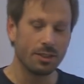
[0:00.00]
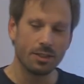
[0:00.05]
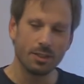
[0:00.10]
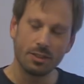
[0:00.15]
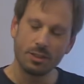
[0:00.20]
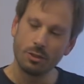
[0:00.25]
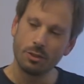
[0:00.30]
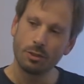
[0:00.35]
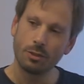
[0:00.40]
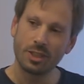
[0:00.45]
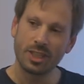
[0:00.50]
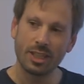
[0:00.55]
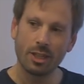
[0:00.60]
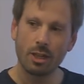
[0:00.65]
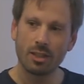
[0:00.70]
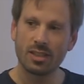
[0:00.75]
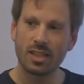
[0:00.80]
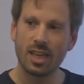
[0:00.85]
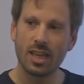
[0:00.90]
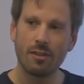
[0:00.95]
you
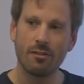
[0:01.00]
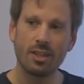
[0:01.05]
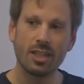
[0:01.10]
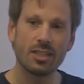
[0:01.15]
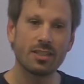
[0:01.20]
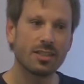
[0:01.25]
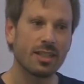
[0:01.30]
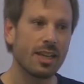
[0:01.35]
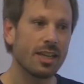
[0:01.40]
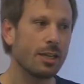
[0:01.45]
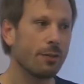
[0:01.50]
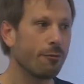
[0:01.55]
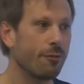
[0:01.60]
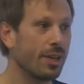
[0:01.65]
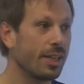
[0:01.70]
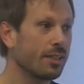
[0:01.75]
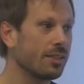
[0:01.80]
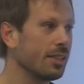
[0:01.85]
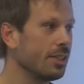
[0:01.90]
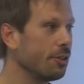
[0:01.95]
cannot have any side
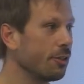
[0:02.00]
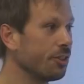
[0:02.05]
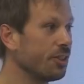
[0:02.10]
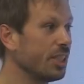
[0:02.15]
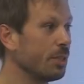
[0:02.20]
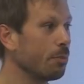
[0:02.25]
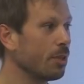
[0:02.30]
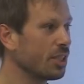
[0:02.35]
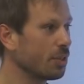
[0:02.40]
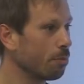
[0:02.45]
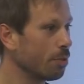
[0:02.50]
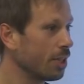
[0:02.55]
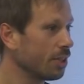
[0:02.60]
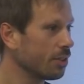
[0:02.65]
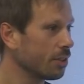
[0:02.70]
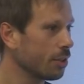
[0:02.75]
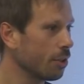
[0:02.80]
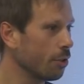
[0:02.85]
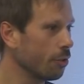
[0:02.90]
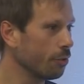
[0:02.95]
effects in your C++
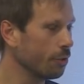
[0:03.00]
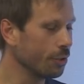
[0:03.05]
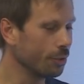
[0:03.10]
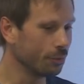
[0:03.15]
code.